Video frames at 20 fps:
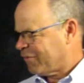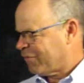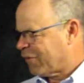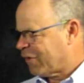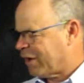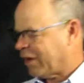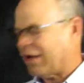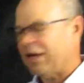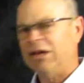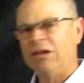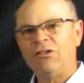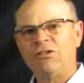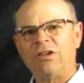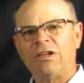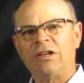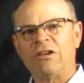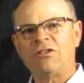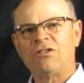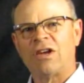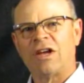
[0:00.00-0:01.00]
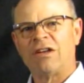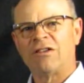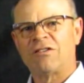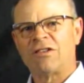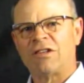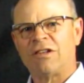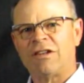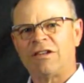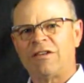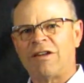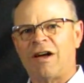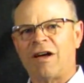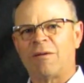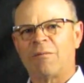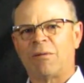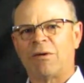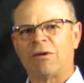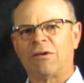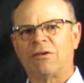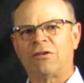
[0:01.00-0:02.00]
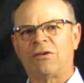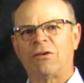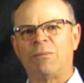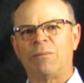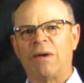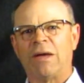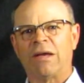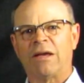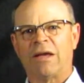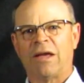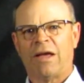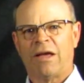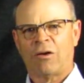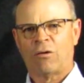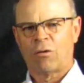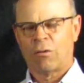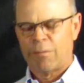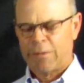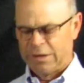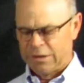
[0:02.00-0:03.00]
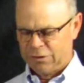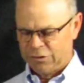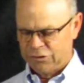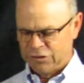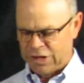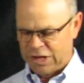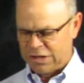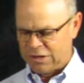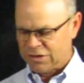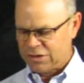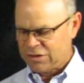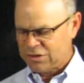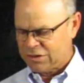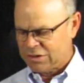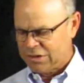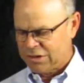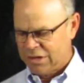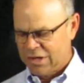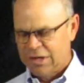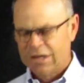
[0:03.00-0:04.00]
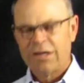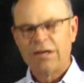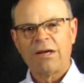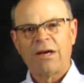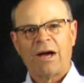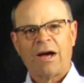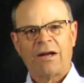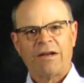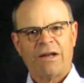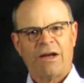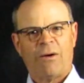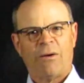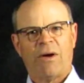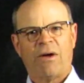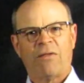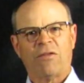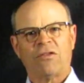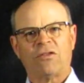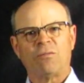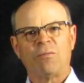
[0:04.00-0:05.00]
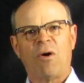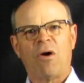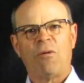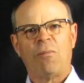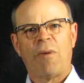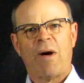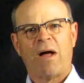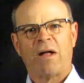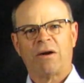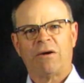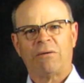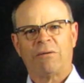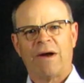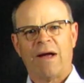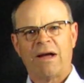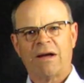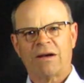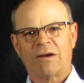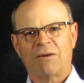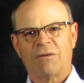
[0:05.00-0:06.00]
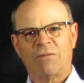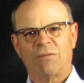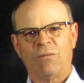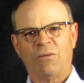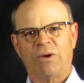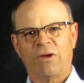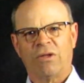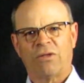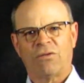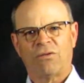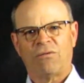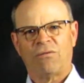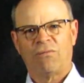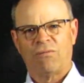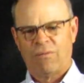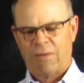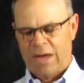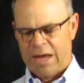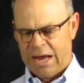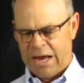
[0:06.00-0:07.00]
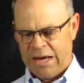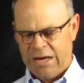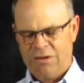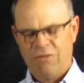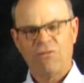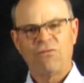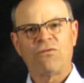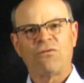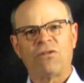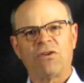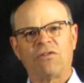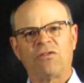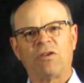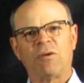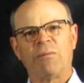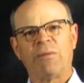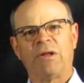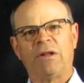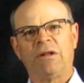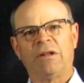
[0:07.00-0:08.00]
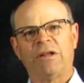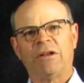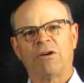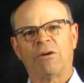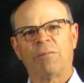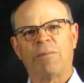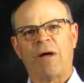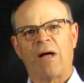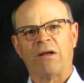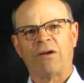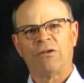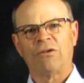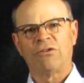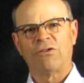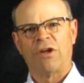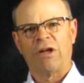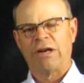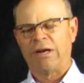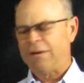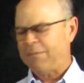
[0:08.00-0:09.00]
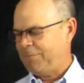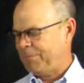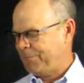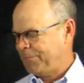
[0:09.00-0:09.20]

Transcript: Very easy to change in the timer to make incremental changes. I now have the small bottle rack with 8 50 milliliter bottles on it.